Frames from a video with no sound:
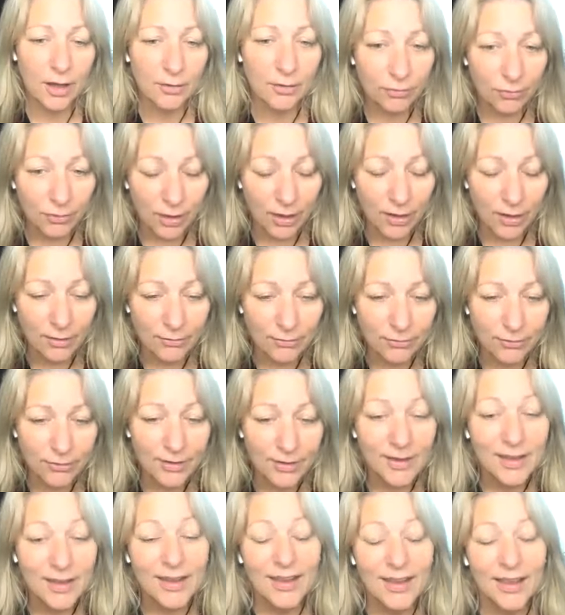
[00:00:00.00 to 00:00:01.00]
of love.
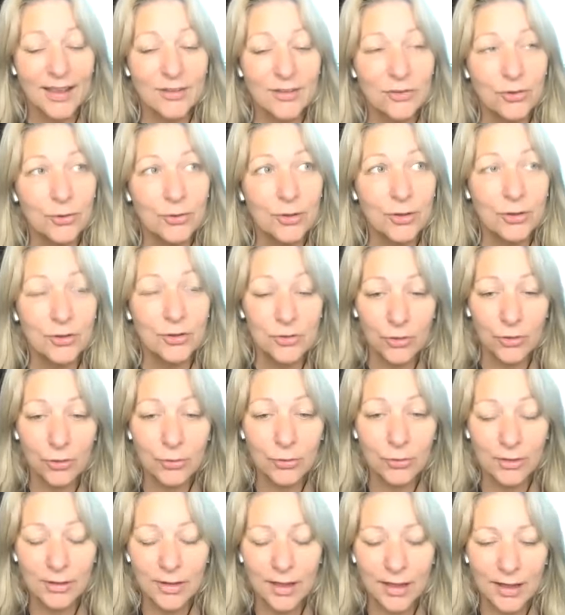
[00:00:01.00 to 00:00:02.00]
And you can
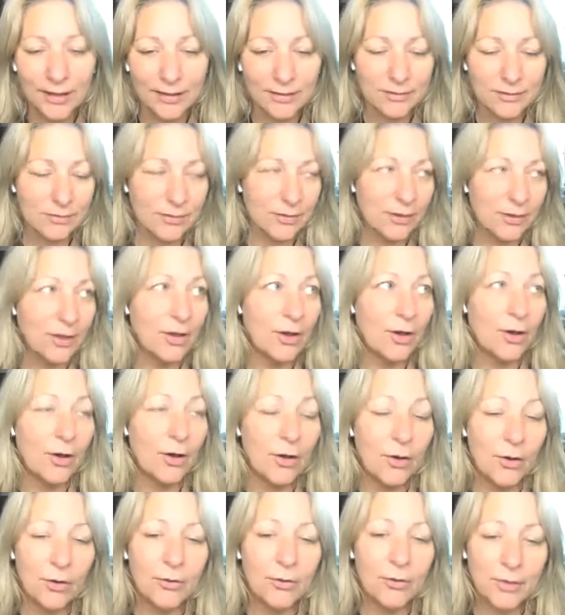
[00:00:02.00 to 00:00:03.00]
utilize
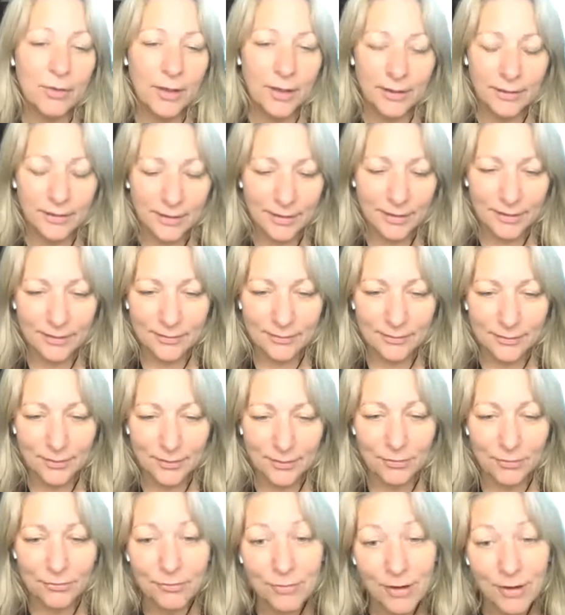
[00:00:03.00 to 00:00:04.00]
all that is
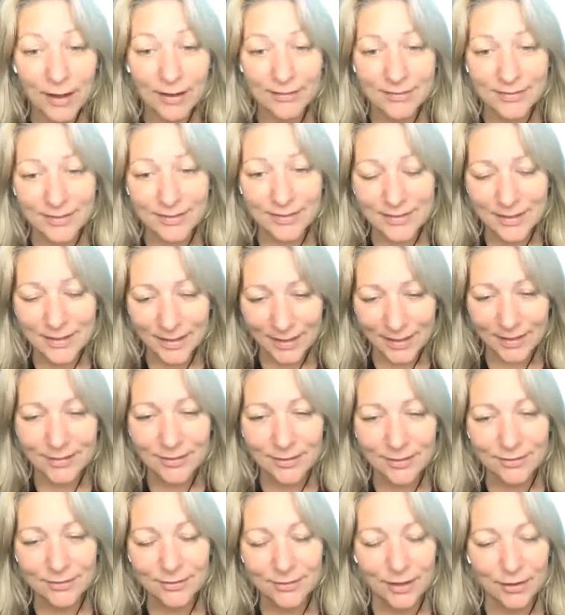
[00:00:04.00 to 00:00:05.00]
rising in
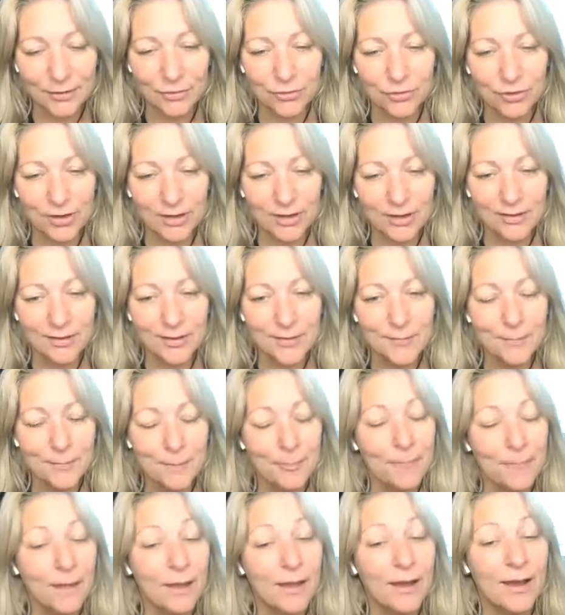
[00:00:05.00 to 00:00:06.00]
this energy.
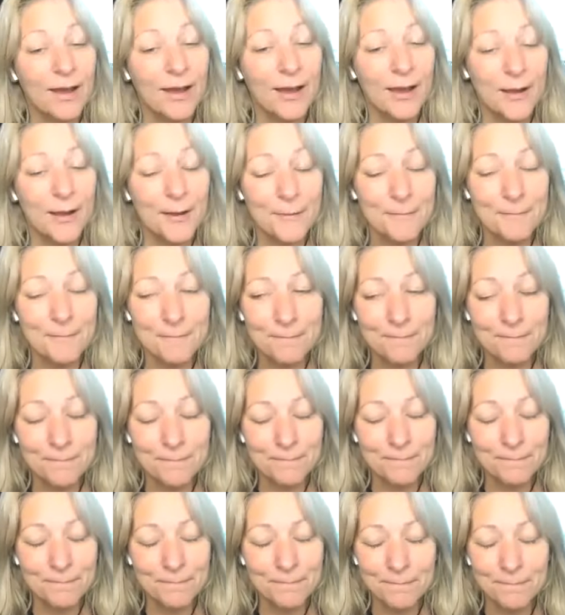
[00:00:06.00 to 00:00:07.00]

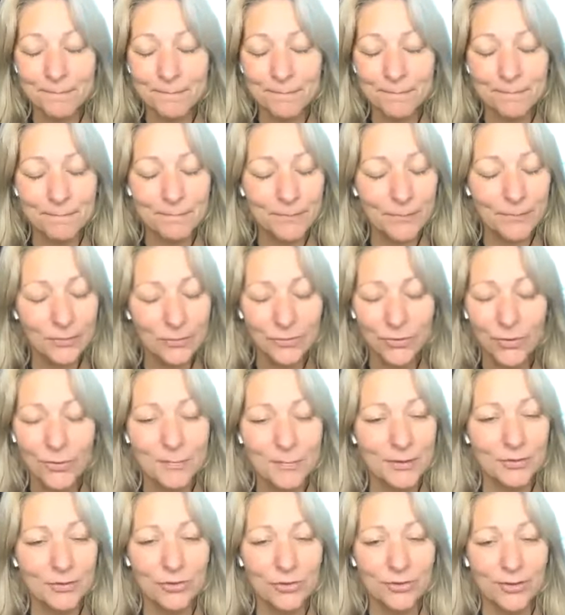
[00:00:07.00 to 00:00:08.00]
So
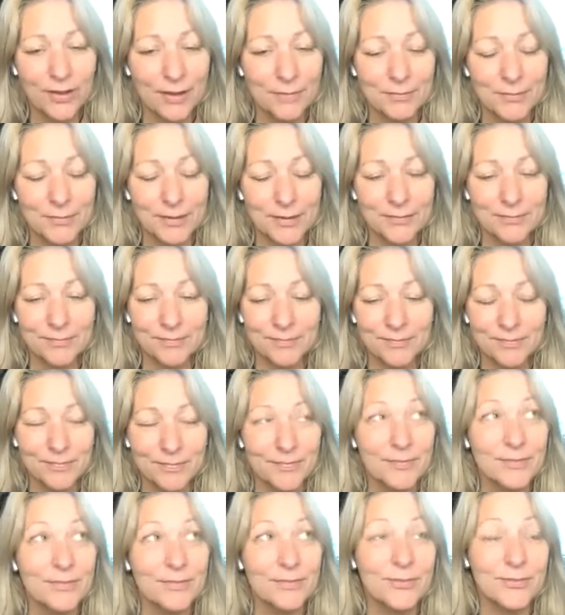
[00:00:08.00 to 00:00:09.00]
much is happening.
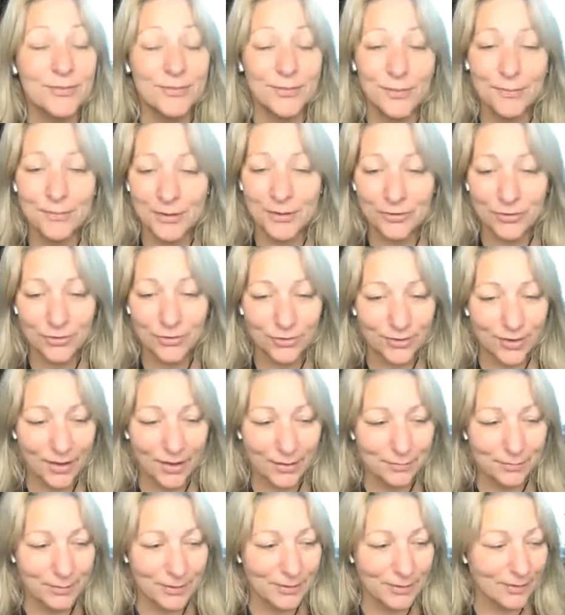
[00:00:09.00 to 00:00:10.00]
So much is
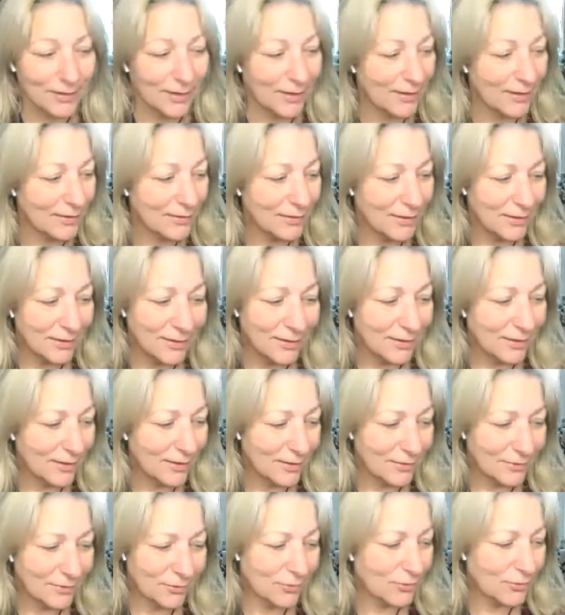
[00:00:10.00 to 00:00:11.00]
happening. And
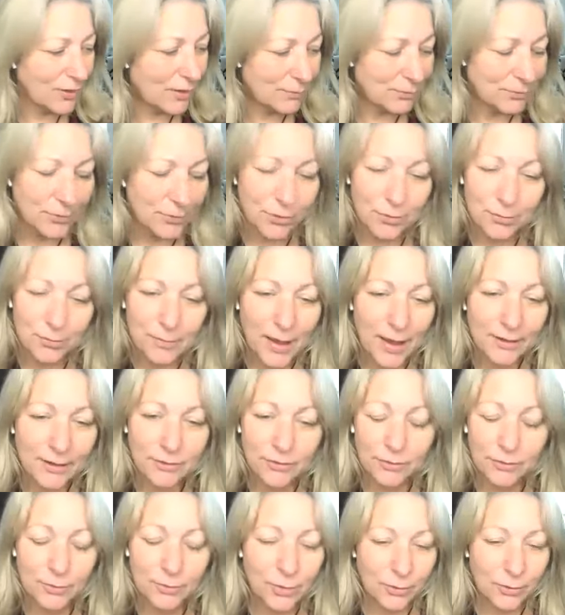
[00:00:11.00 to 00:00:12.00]
it keeps going back
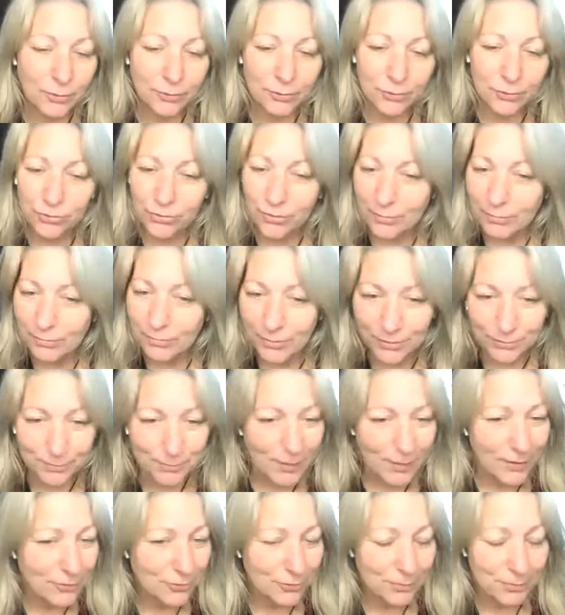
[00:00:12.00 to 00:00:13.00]
to ownership,
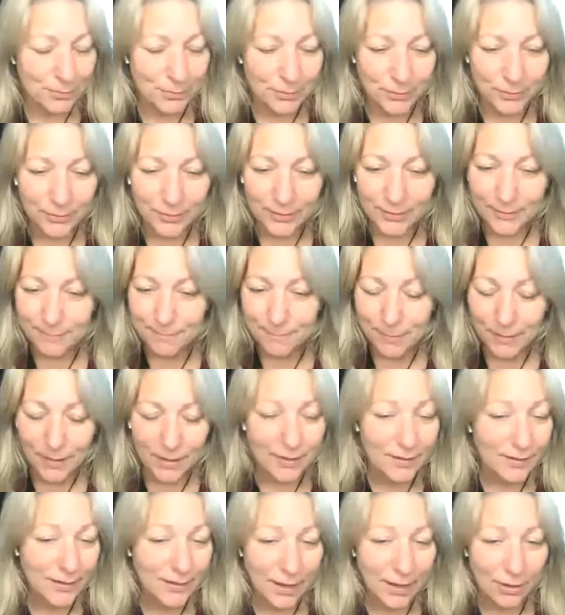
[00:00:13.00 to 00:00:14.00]
responsibility,
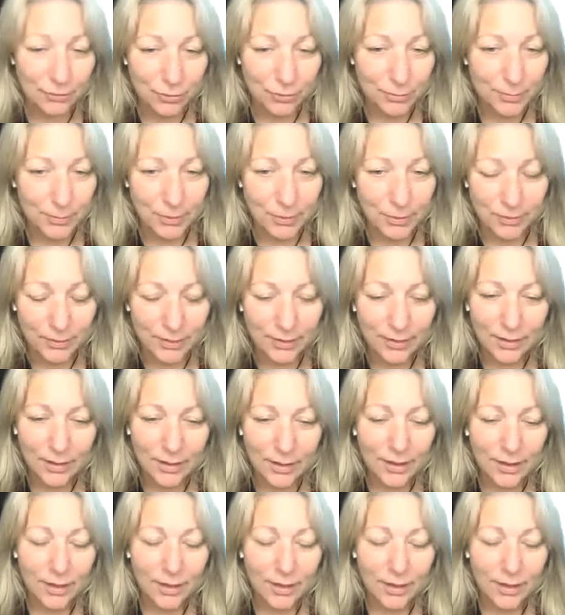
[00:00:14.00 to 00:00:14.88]
and accountability.